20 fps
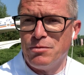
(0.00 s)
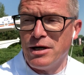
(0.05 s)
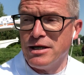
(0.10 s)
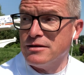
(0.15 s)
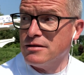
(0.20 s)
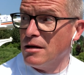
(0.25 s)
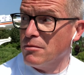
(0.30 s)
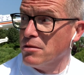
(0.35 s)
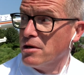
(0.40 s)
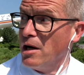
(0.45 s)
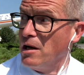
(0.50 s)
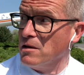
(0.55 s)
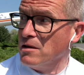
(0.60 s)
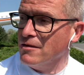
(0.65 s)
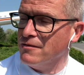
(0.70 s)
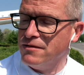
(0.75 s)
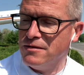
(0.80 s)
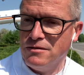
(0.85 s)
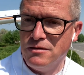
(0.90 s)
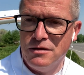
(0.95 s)
by some kind
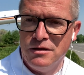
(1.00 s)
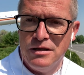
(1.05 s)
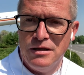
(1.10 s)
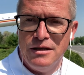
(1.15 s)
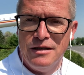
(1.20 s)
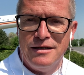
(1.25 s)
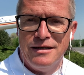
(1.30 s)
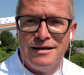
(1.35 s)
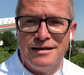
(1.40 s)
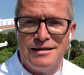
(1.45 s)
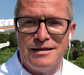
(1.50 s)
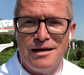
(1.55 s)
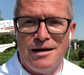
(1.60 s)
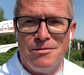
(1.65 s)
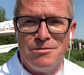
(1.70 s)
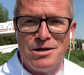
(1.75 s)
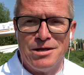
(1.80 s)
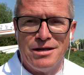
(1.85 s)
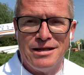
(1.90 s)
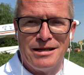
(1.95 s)
of,
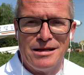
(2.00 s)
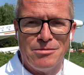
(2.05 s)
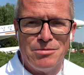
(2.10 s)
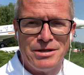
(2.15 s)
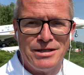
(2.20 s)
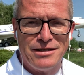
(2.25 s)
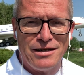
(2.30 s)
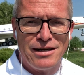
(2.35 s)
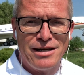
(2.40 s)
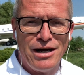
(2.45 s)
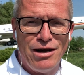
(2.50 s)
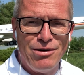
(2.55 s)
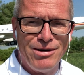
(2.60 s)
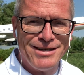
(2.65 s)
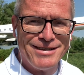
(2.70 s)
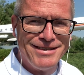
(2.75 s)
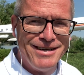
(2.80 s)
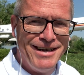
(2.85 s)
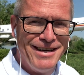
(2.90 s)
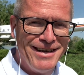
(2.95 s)
I'm a little bit a
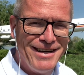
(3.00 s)
coward.